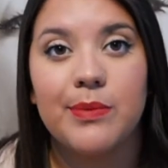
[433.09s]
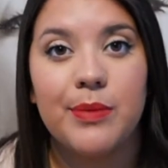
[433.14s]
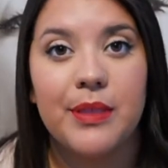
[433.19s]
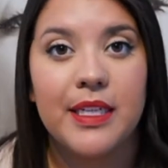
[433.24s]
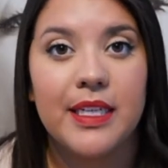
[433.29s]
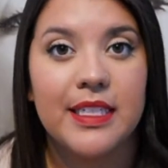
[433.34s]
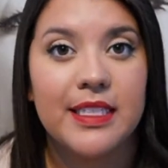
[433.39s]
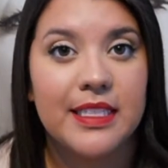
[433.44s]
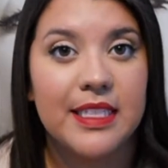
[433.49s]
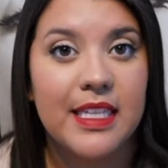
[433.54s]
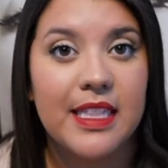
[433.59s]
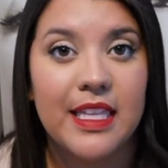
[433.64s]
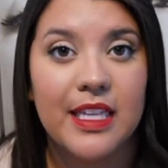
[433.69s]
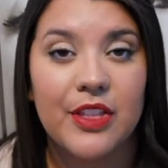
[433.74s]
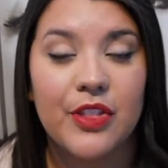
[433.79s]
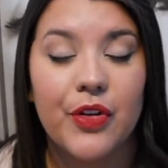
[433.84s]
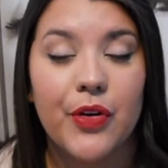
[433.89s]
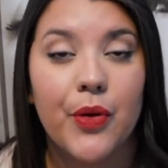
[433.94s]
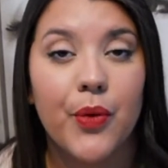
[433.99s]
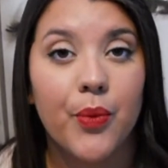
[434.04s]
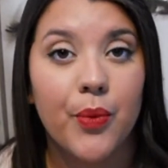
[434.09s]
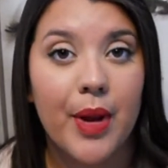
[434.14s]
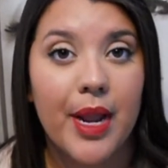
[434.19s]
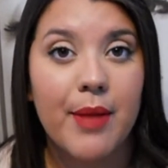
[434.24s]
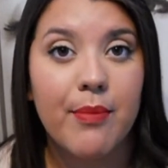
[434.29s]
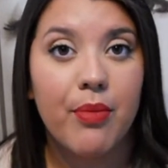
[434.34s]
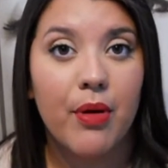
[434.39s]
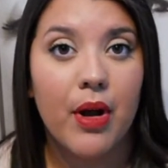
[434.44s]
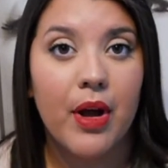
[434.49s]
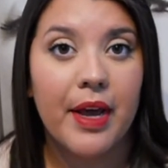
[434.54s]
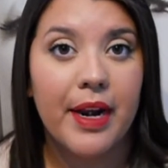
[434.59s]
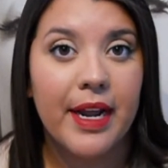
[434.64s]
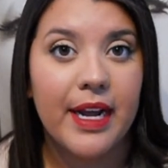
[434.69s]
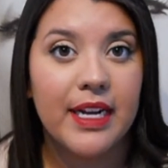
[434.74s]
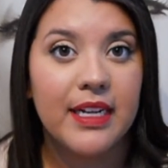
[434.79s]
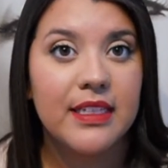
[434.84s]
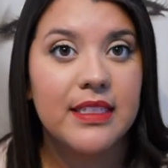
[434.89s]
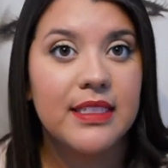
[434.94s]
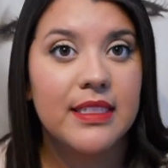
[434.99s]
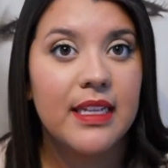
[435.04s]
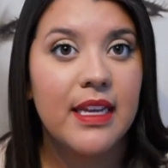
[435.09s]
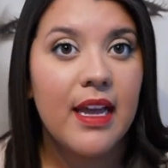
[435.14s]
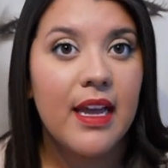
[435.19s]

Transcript: because I think they're great products.